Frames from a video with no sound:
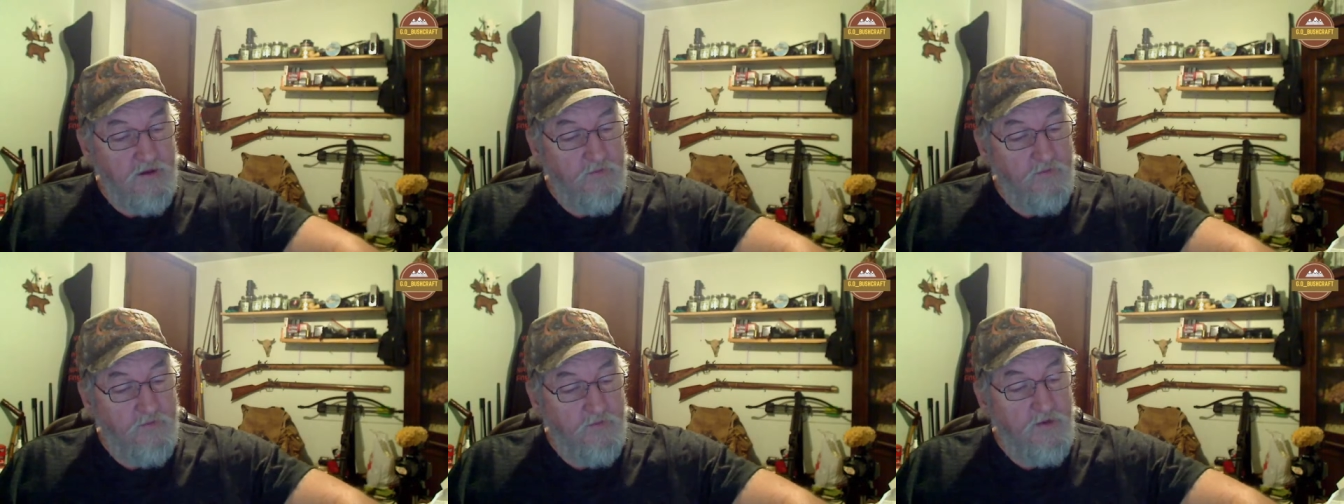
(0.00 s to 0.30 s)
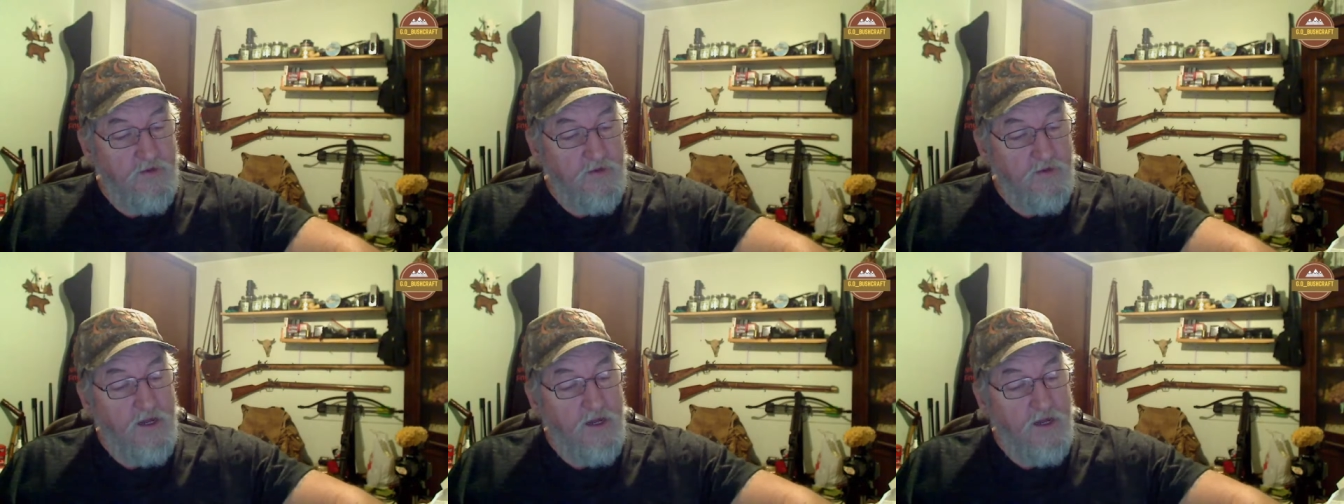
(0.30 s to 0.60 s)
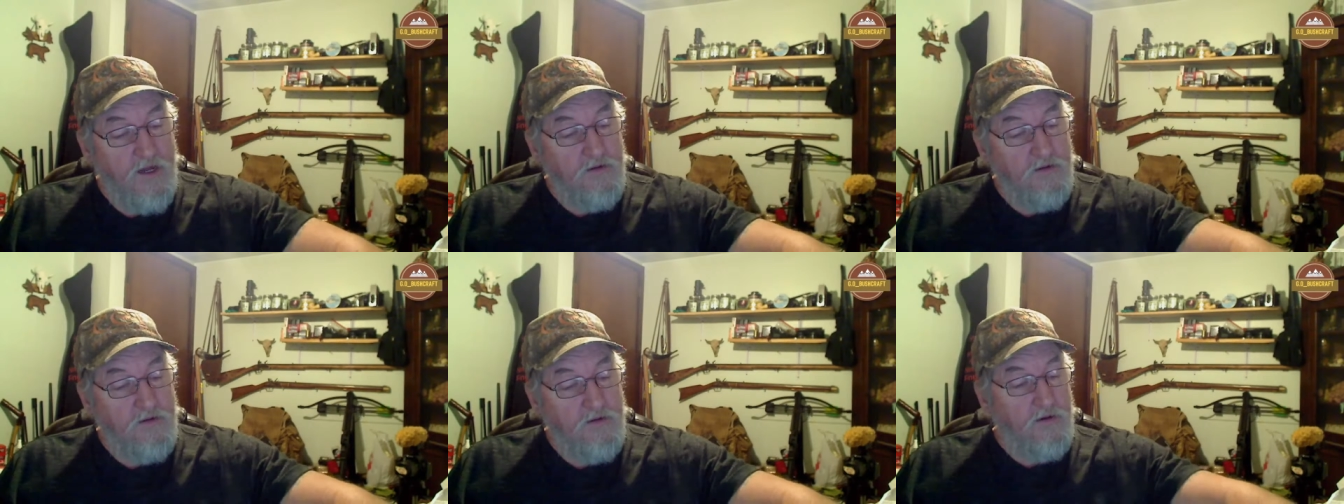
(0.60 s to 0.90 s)
We
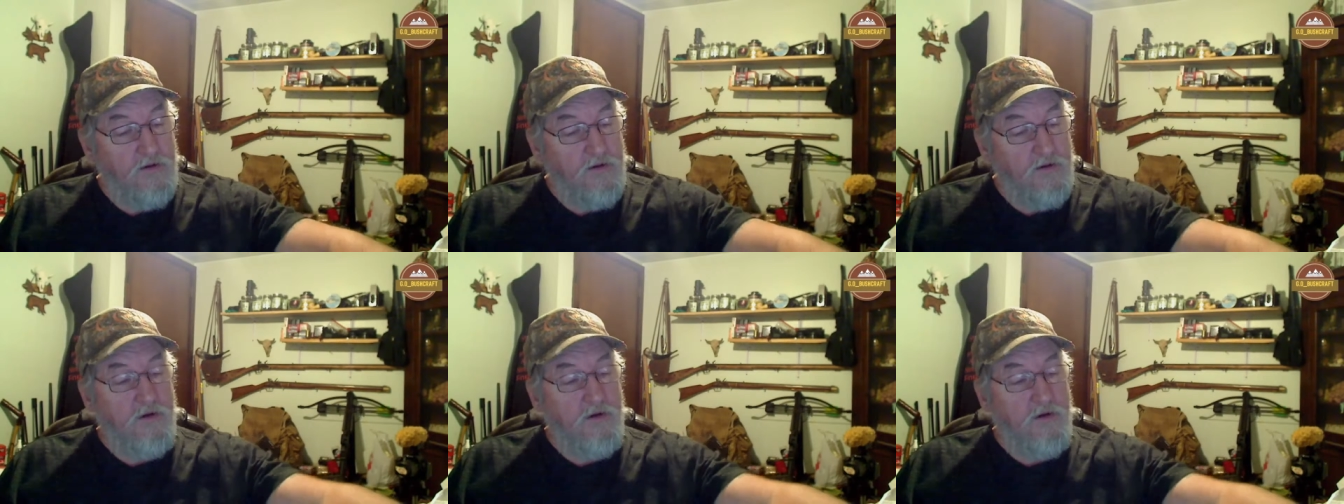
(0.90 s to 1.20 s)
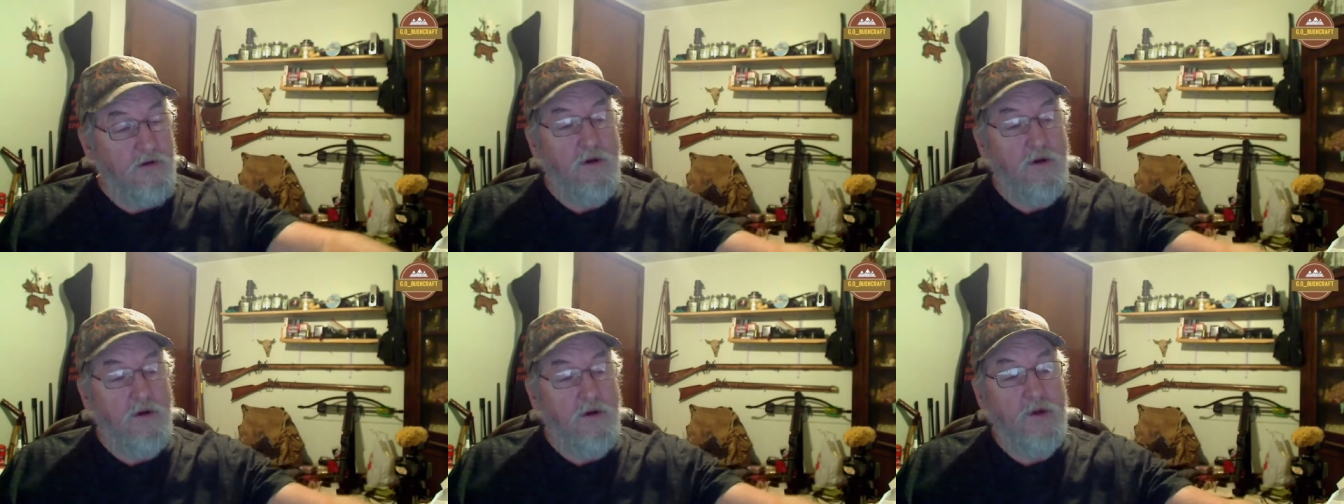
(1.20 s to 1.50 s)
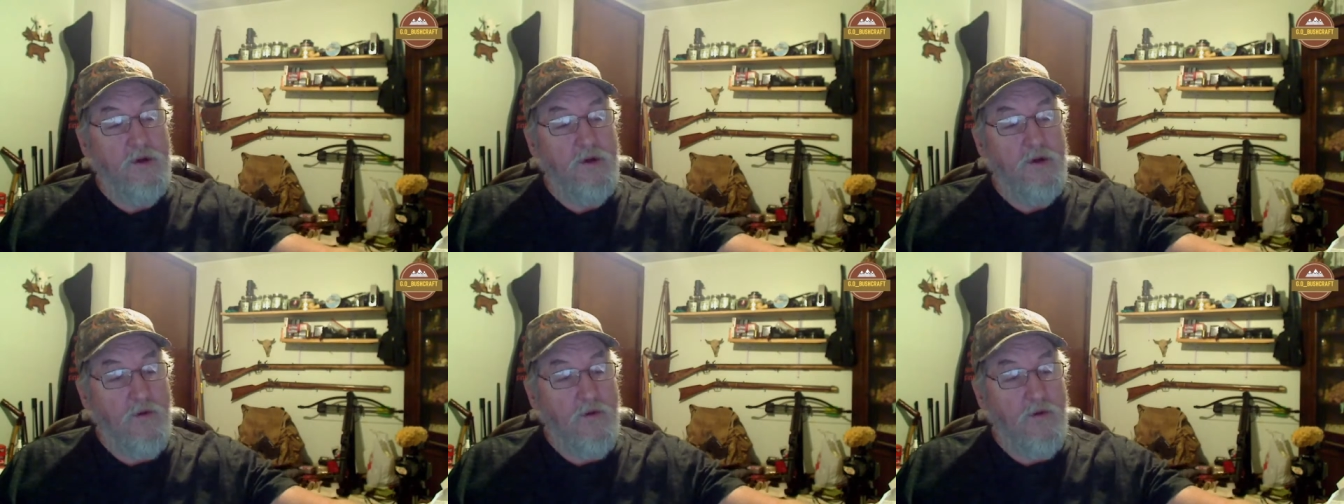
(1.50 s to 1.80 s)
had a go
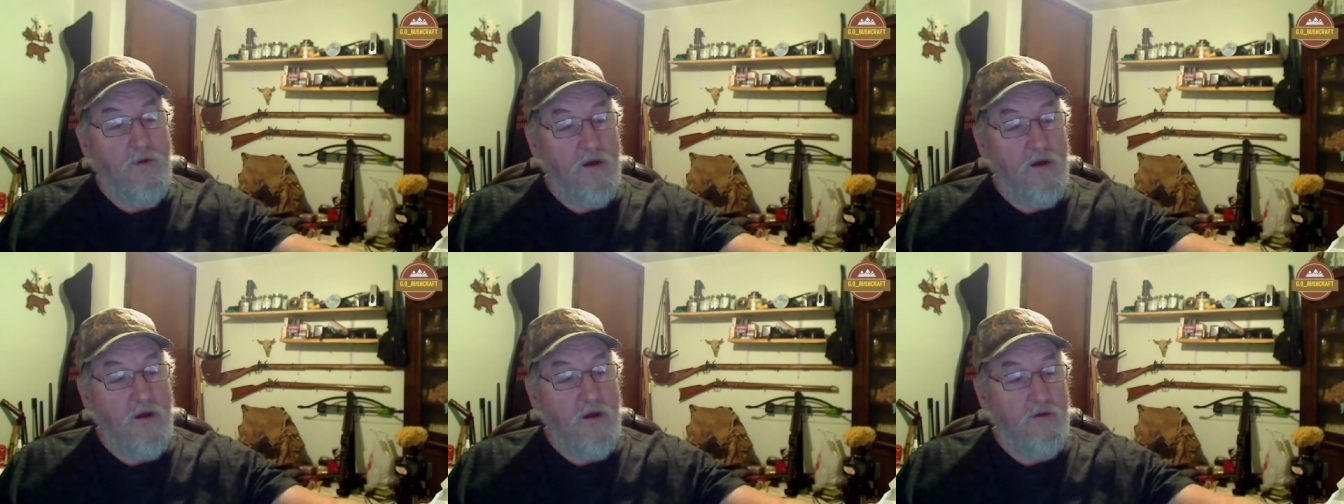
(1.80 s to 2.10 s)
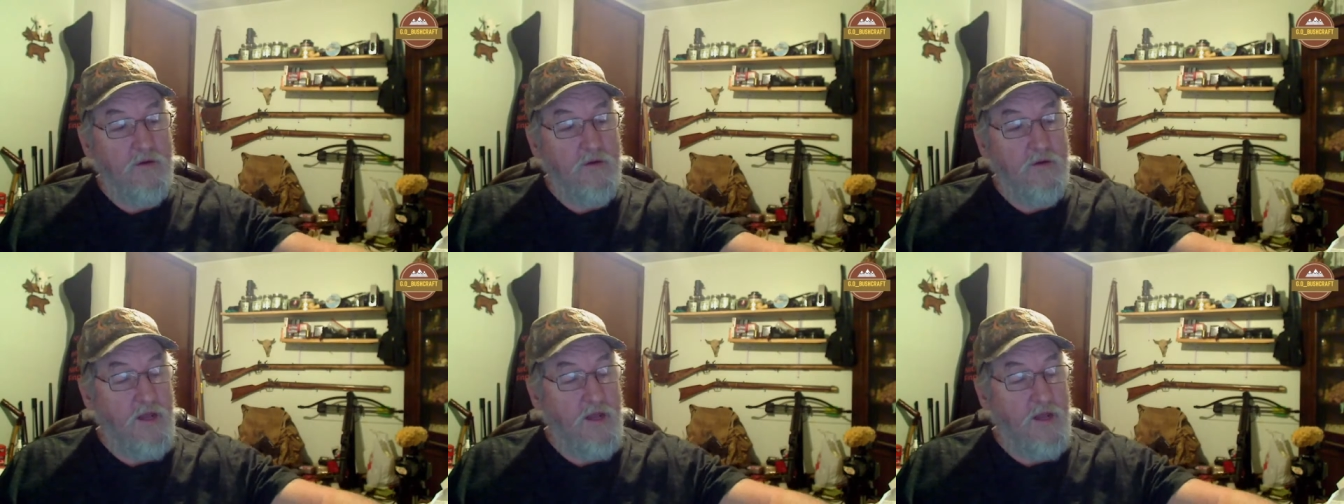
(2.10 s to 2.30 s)
around.